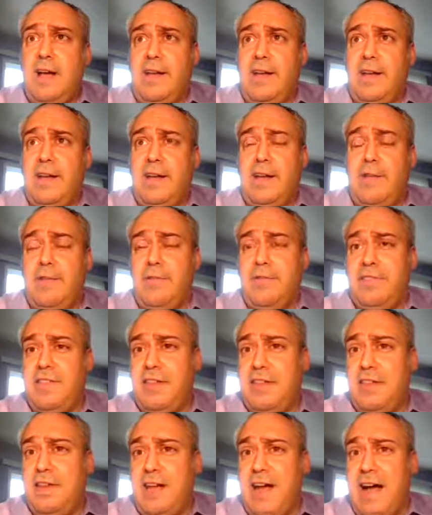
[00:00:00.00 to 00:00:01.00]
Another
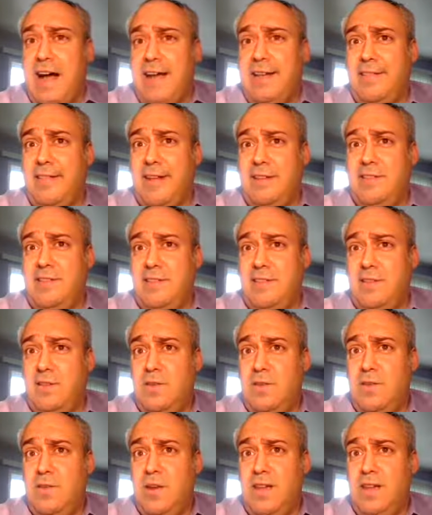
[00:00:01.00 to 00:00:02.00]
thing I like to
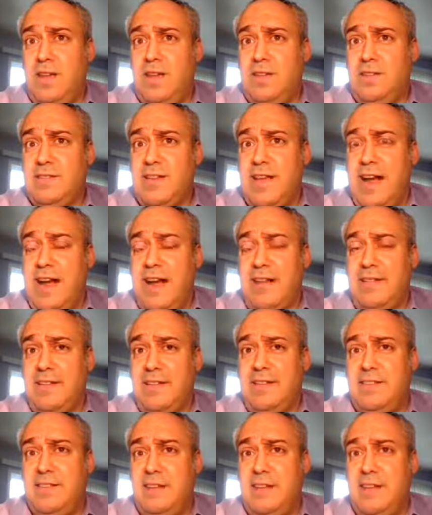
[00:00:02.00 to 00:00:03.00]
do is
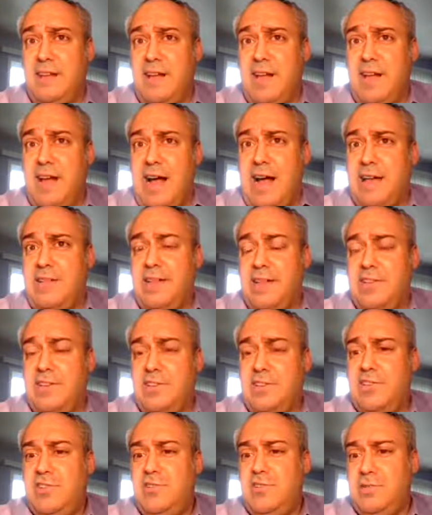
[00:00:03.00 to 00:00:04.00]
I like
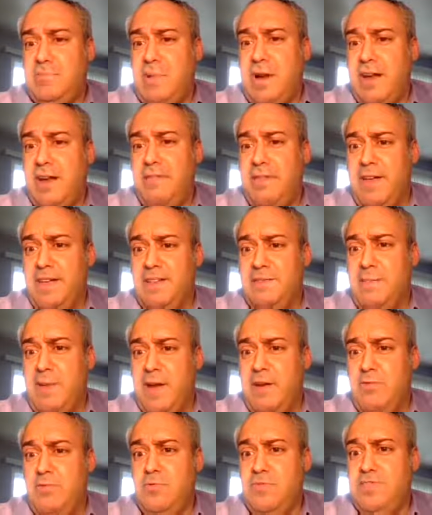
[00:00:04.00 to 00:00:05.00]
to choose my
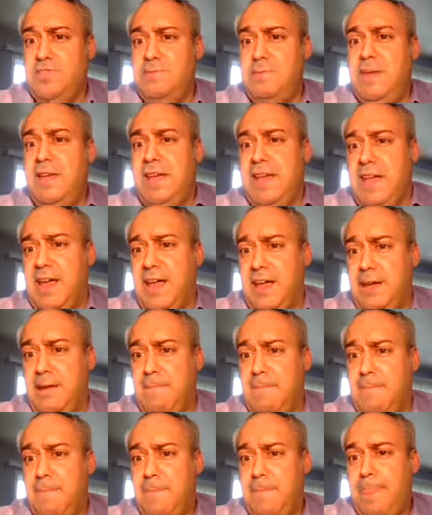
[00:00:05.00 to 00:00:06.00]
events by who's
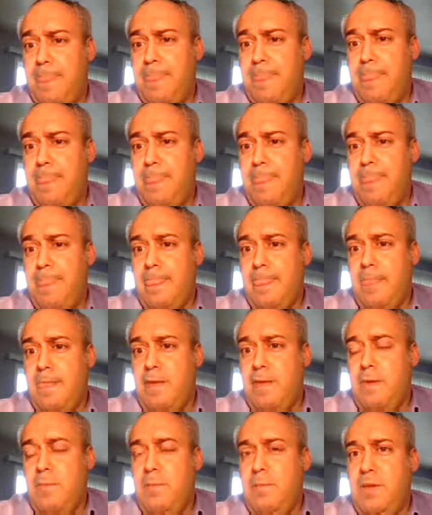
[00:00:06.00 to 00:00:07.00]
speaking,
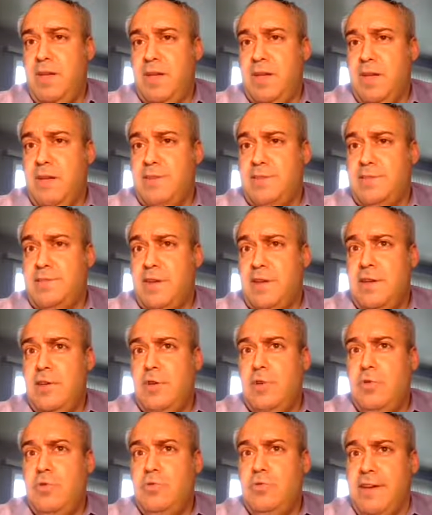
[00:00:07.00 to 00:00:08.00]
because
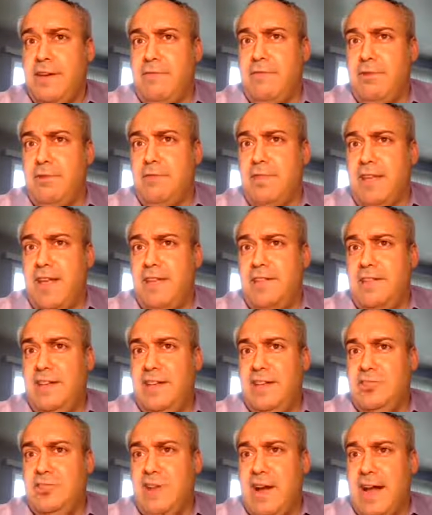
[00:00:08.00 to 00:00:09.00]
who's ever
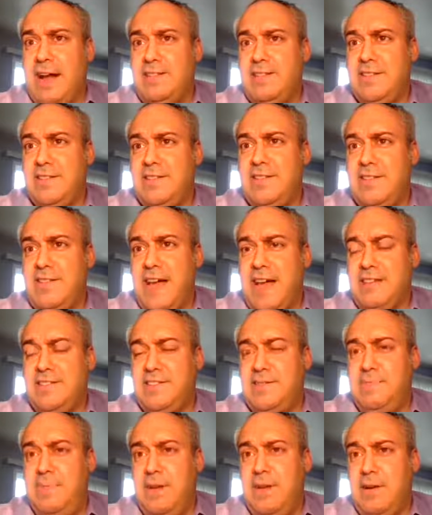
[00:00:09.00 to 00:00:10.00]
likely attracted to
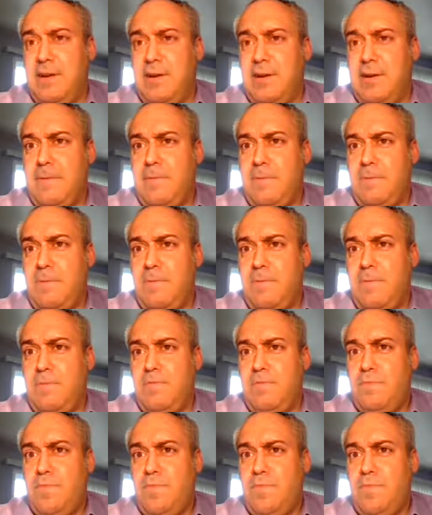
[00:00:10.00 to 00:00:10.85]
that speaker,